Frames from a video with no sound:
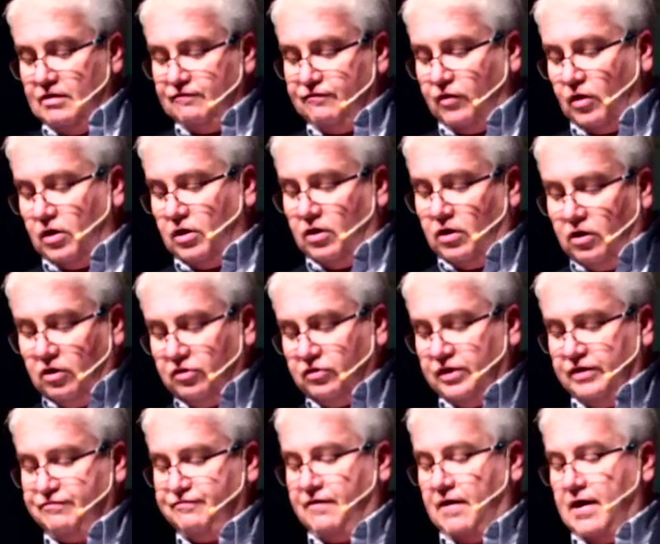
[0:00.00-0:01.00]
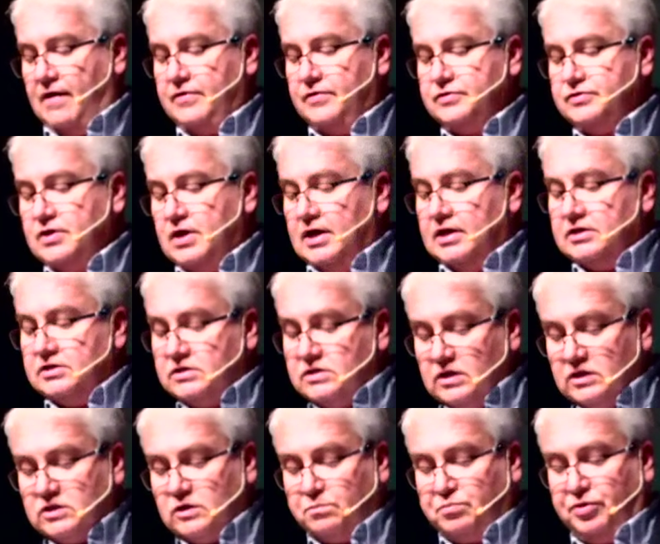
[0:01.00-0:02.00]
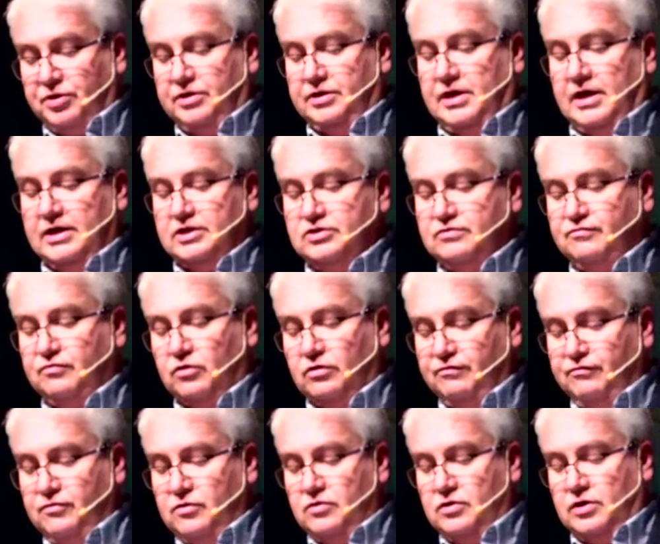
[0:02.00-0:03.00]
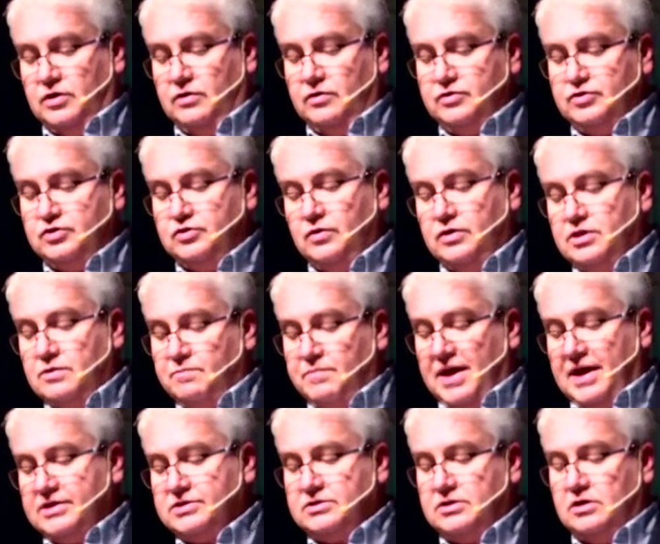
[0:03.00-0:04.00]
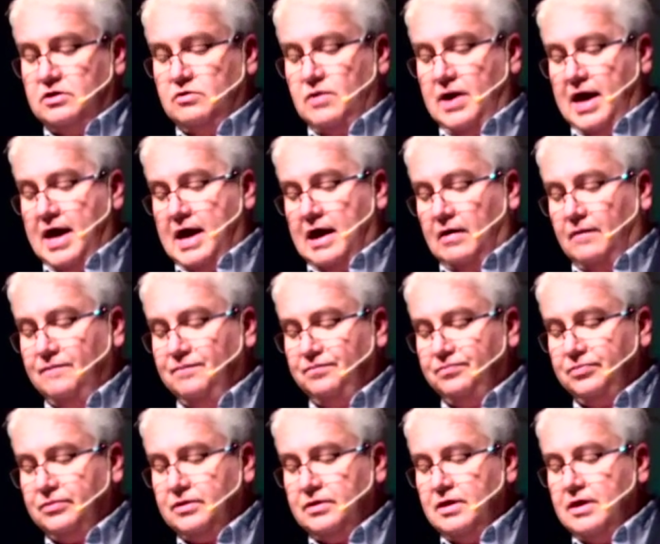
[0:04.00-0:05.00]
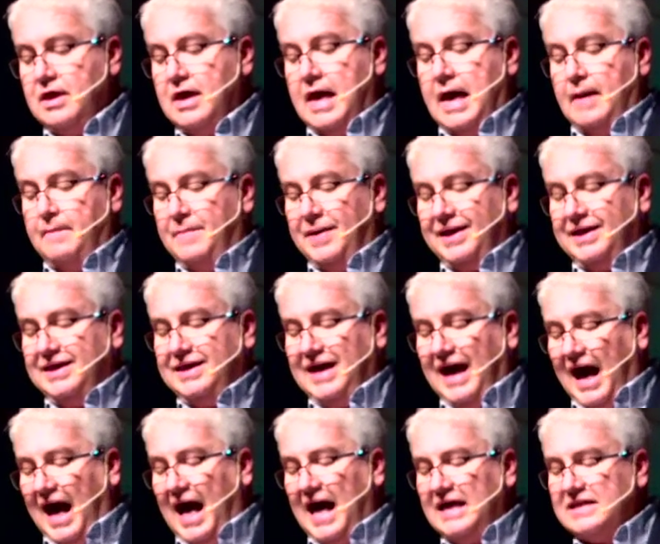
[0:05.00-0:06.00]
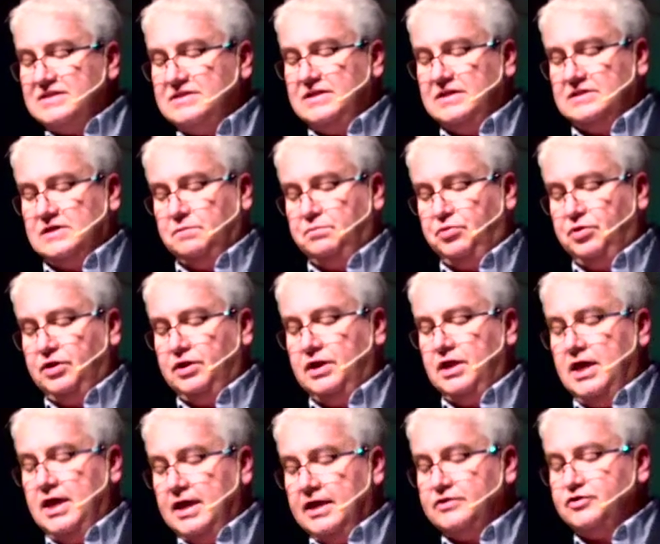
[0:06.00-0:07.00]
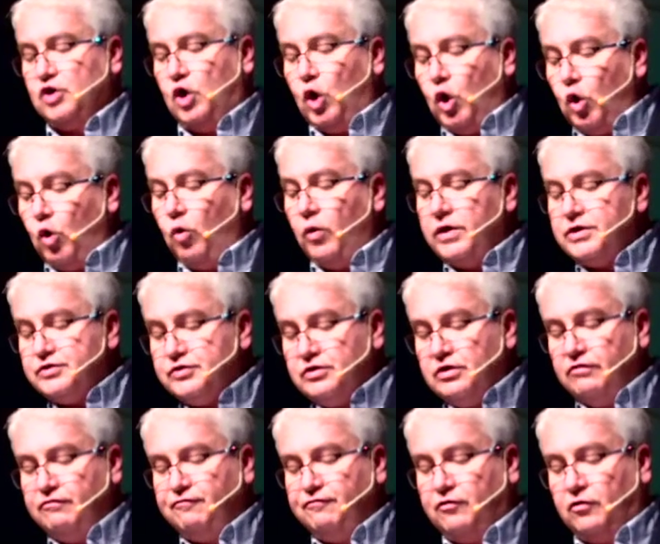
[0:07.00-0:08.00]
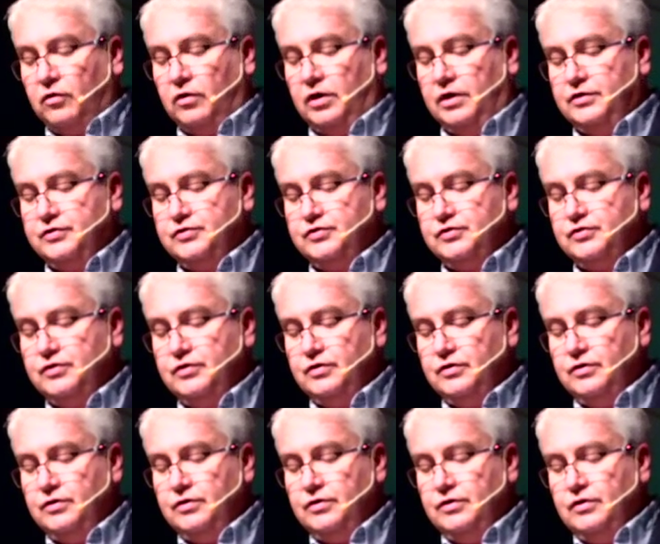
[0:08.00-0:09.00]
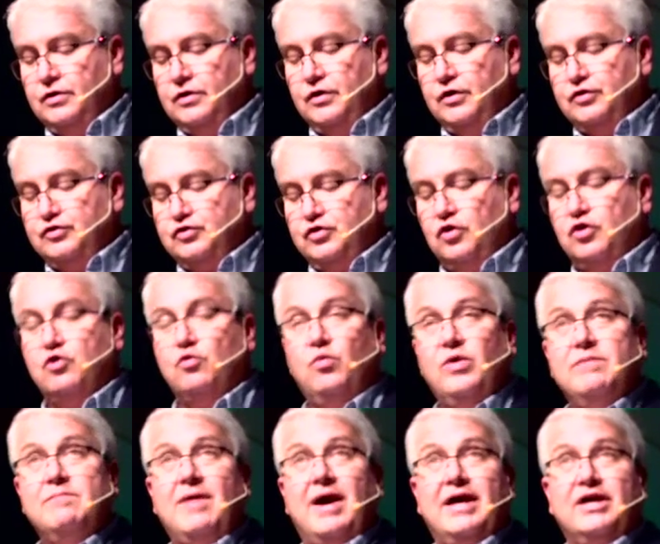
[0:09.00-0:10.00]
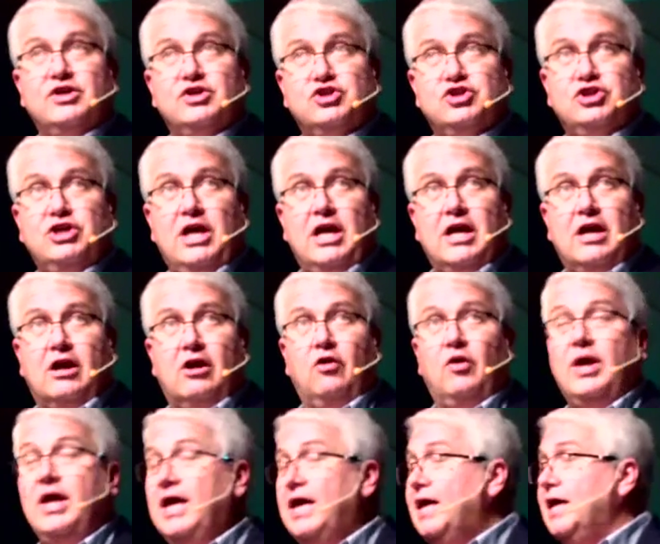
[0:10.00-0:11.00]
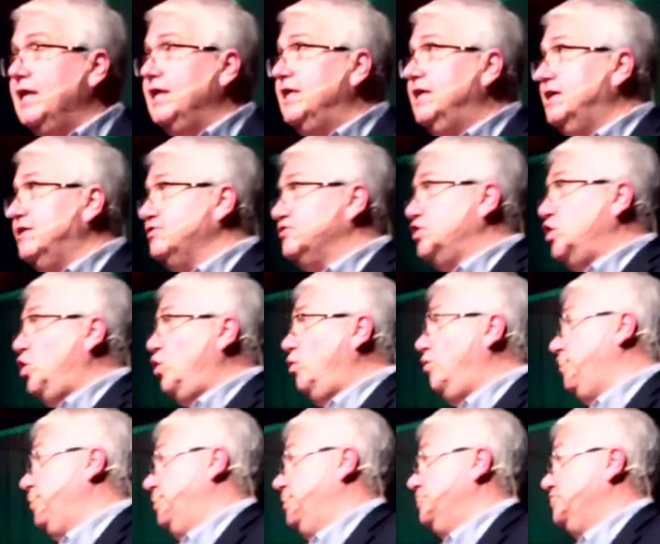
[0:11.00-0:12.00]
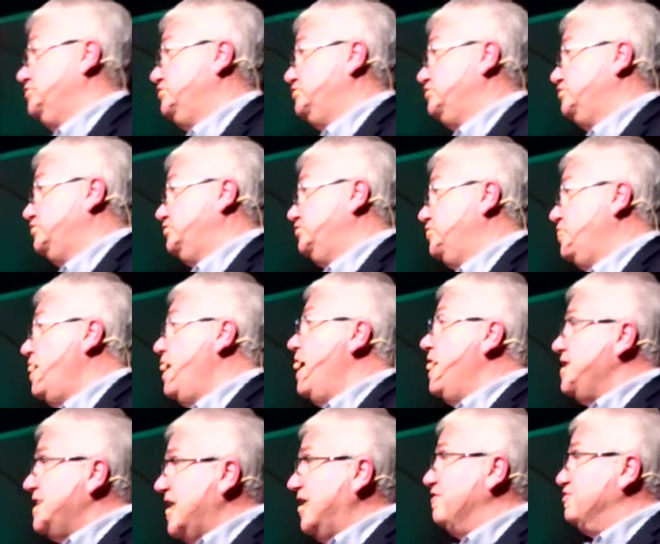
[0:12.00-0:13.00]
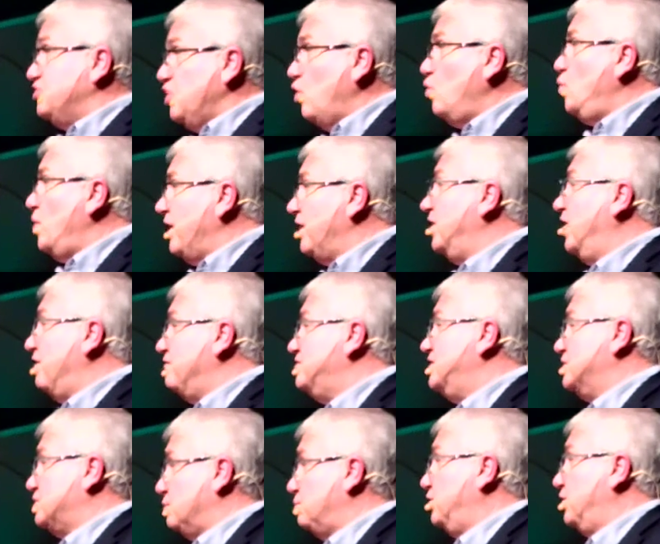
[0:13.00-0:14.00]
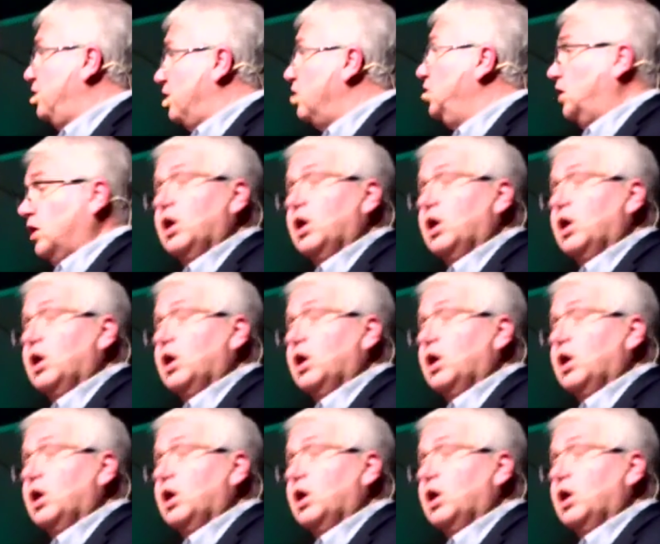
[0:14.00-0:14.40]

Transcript: For our earthly fathers disciplined us for a few years, doing the best they knew how. But God's discipline is always good for us so that we might share in his holiness. Now, don't we love discipline?